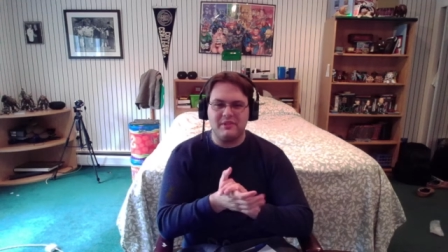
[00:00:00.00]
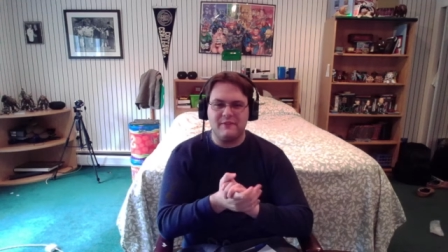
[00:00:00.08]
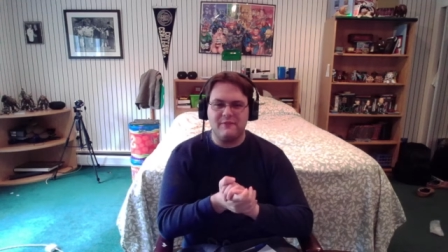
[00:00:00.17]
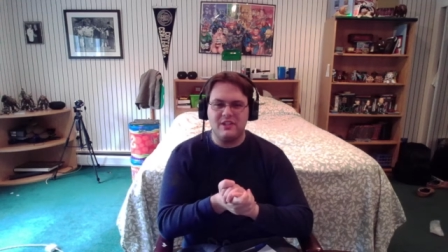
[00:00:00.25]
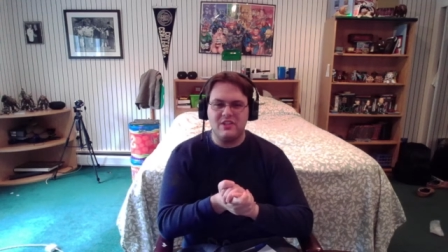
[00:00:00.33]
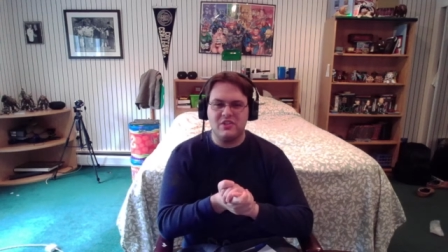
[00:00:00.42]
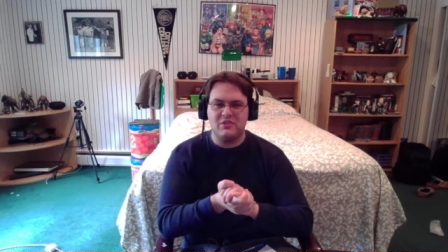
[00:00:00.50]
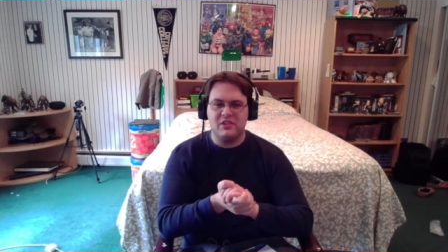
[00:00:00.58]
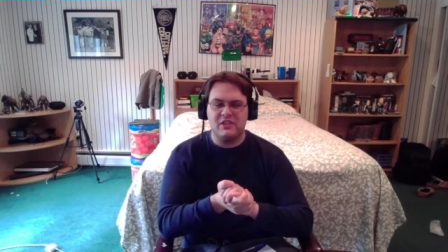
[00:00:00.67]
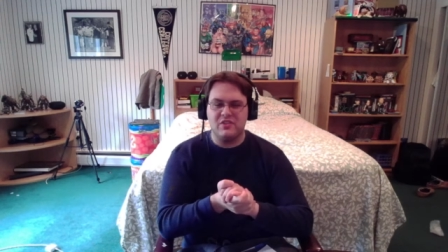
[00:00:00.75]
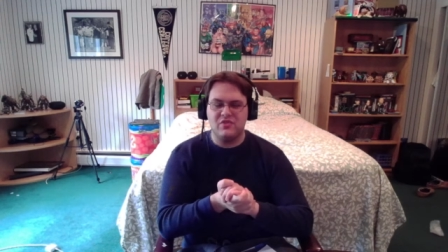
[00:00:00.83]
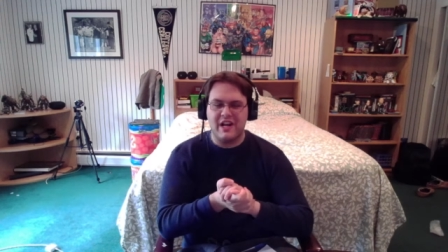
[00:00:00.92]
to finish
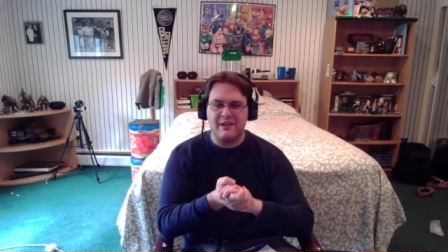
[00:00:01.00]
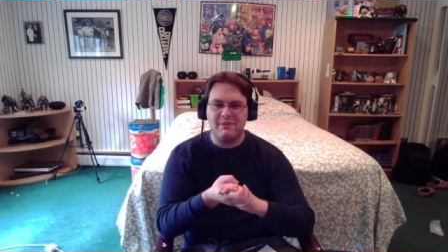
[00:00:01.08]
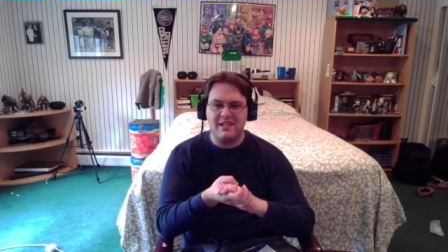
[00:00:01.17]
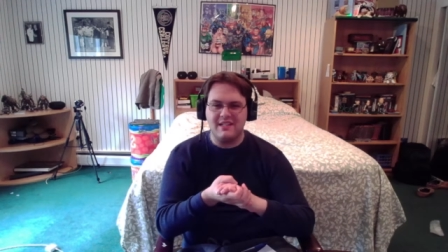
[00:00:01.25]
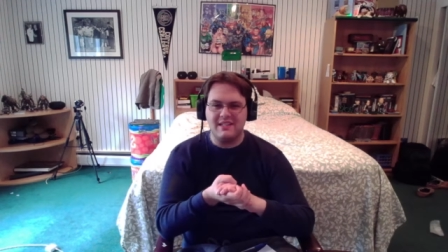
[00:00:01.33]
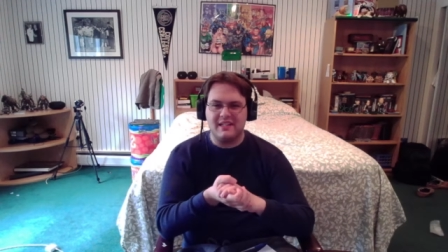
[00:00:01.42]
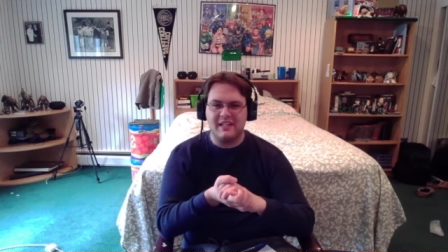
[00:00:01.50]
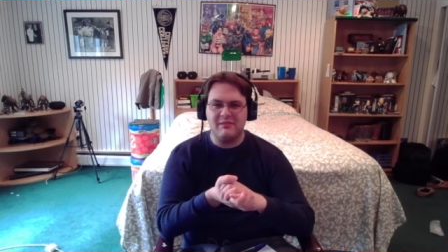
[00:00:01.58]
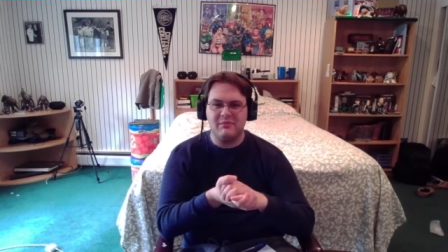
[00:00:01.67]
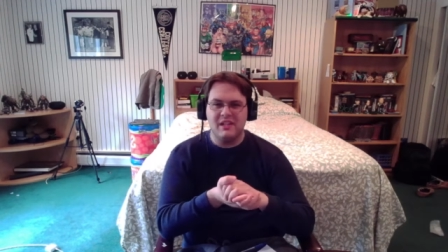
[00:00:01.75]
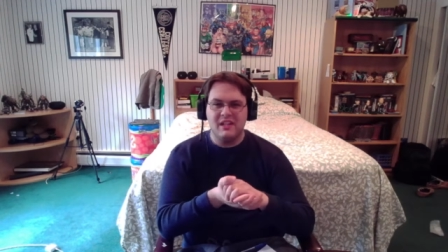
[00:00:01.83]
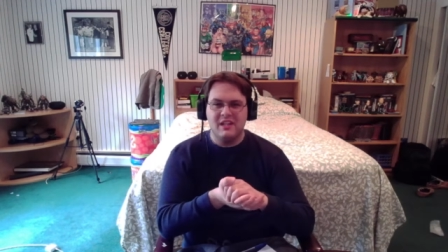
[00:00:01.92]
the track meet in
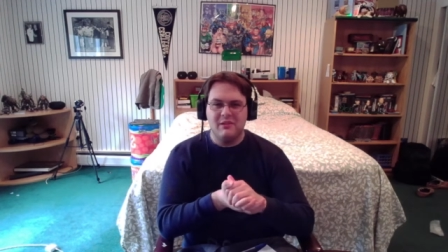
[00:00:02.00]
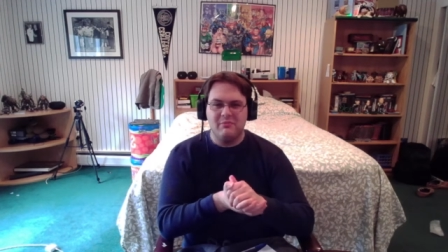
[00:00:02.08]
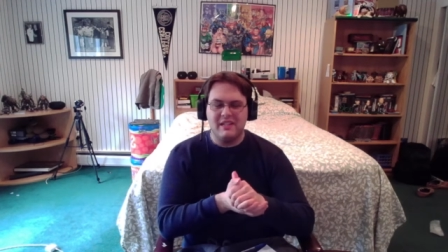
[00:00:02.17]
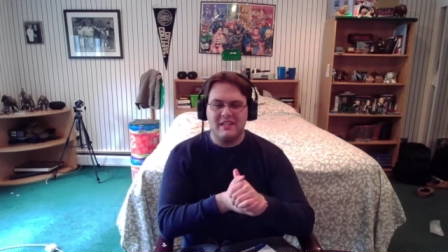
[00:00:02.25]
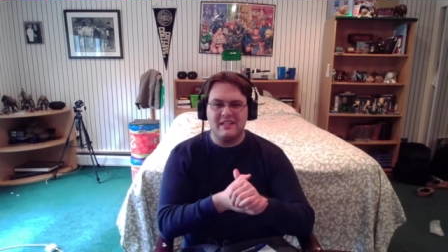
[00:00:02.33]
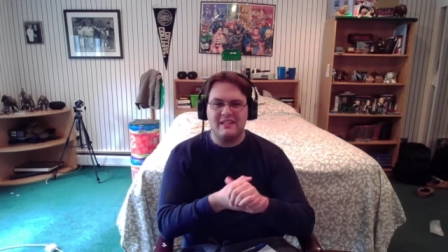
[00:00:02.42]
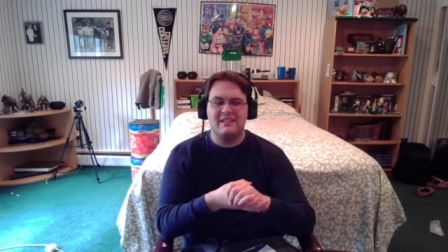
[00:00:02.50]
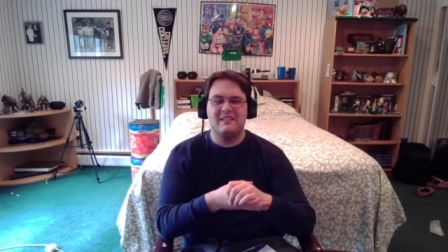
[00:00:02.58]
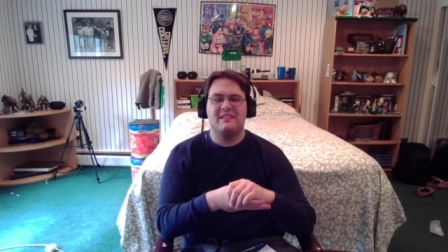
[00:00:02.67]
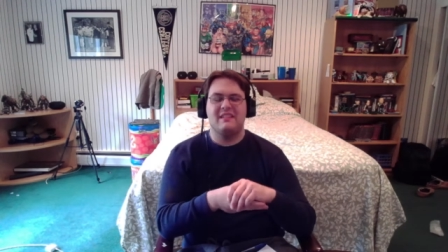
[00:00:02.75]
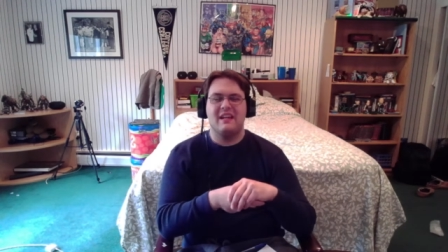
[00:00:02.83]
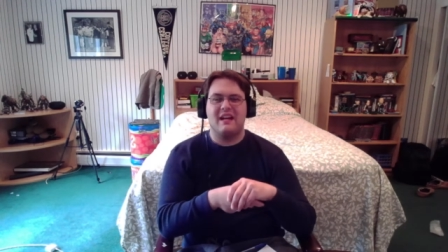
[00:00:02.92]
time because,